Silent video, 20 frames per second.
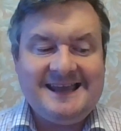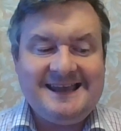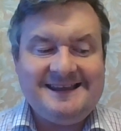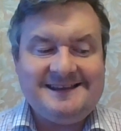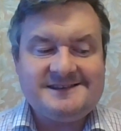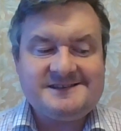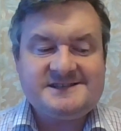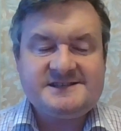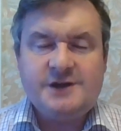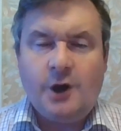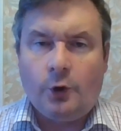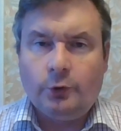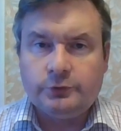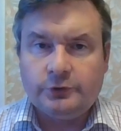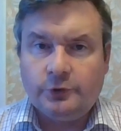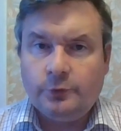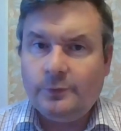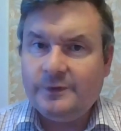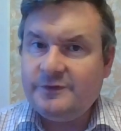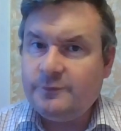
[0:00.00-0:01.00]
hit
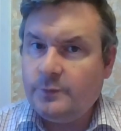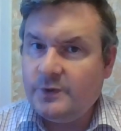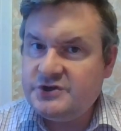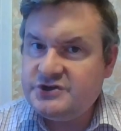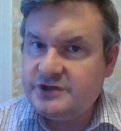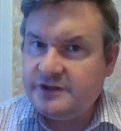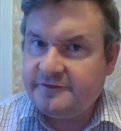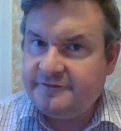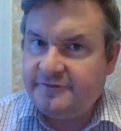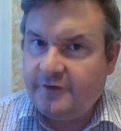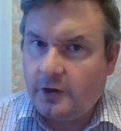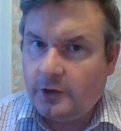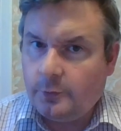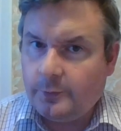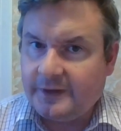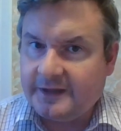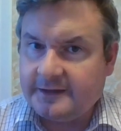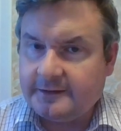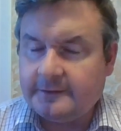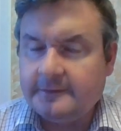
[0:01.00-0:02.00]
song with which of the
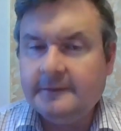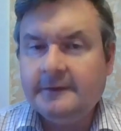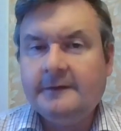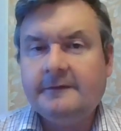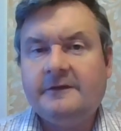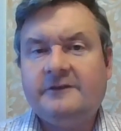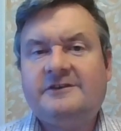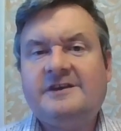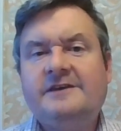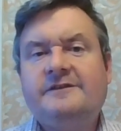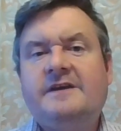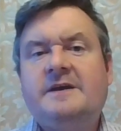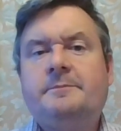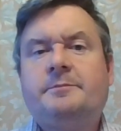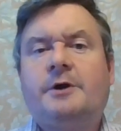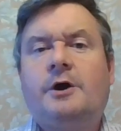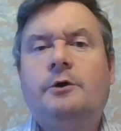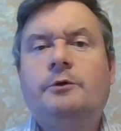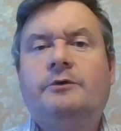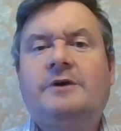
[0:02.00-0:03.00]
following? The TV
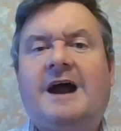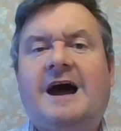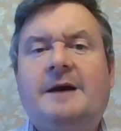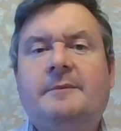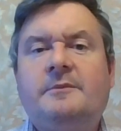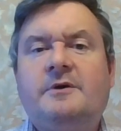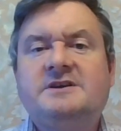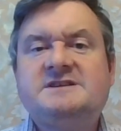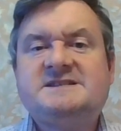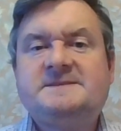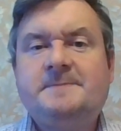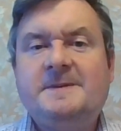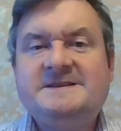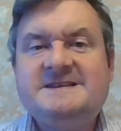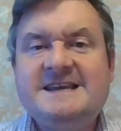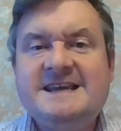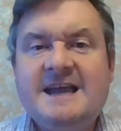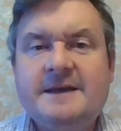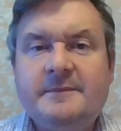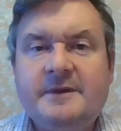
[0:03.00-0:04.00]
programme
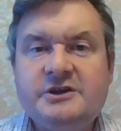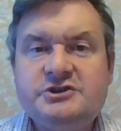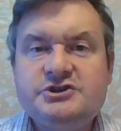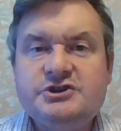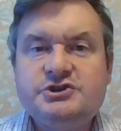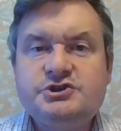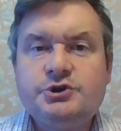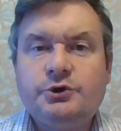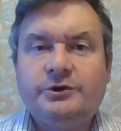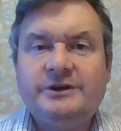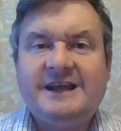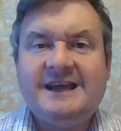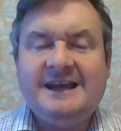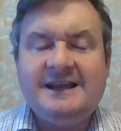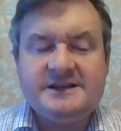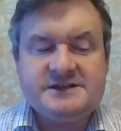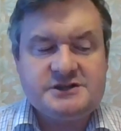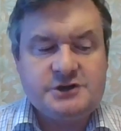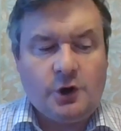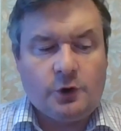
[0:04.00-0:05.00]
Spitting Image enjoyed a
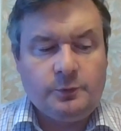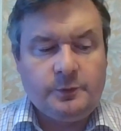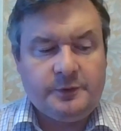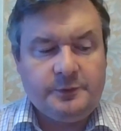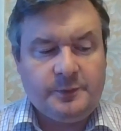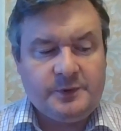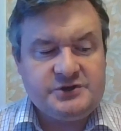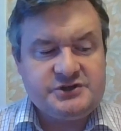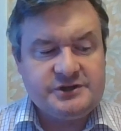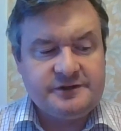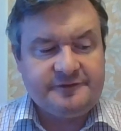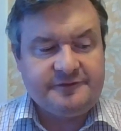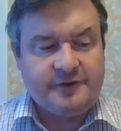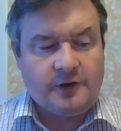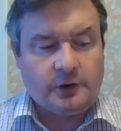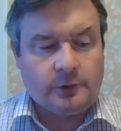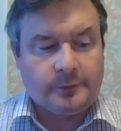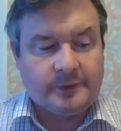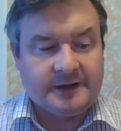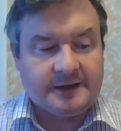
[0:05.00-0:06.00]
hit song with which of the
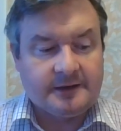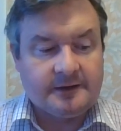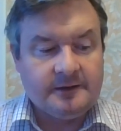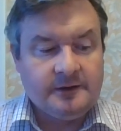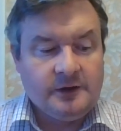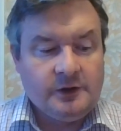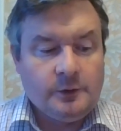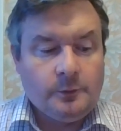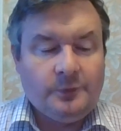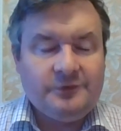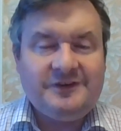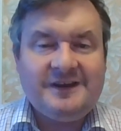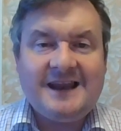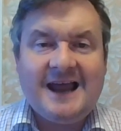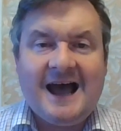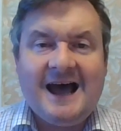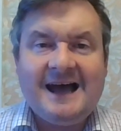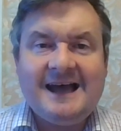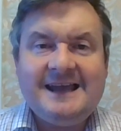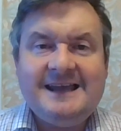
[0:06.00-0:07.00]
following? Was it
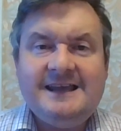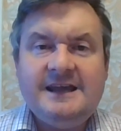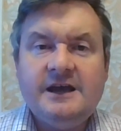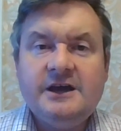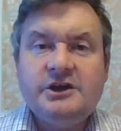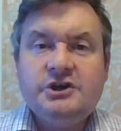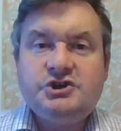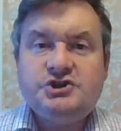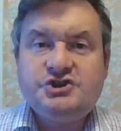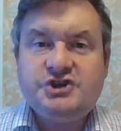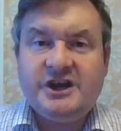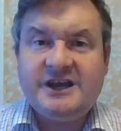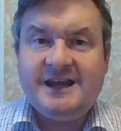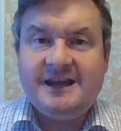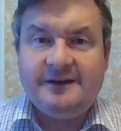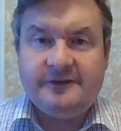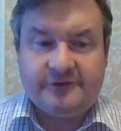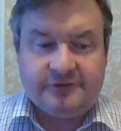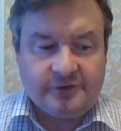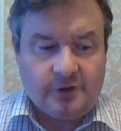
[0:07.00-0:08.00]
A,
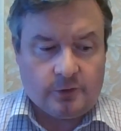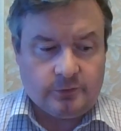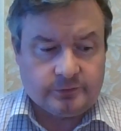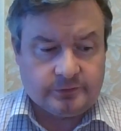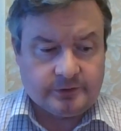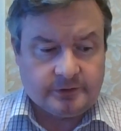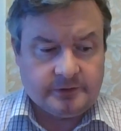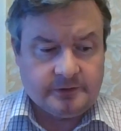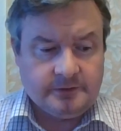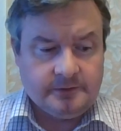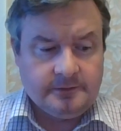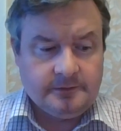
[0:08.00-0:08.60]
Chicken Song,